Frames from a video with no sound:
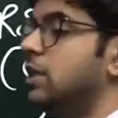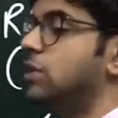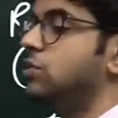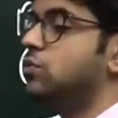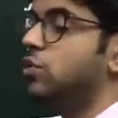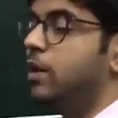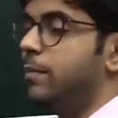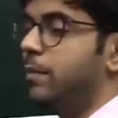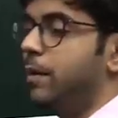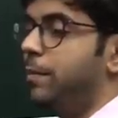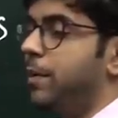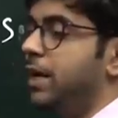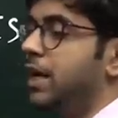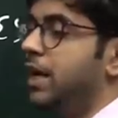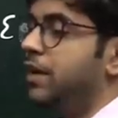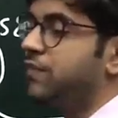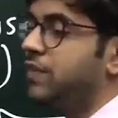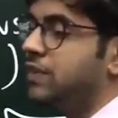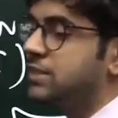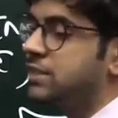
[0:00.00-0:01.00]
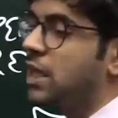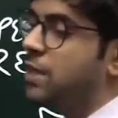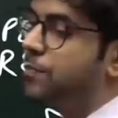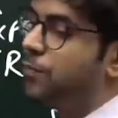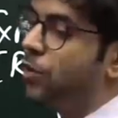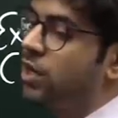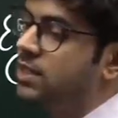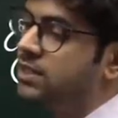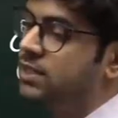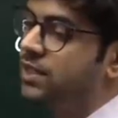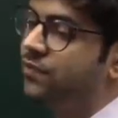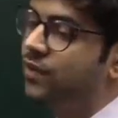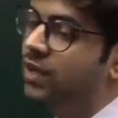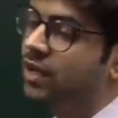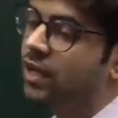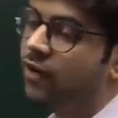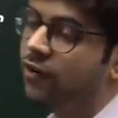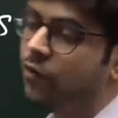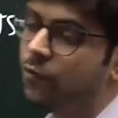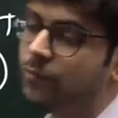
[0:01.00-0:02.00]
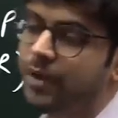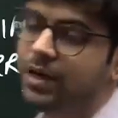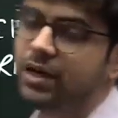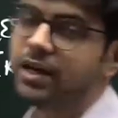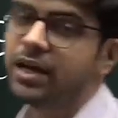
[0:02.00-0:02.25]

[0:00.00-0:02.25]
So remember, in fiscal policy, when government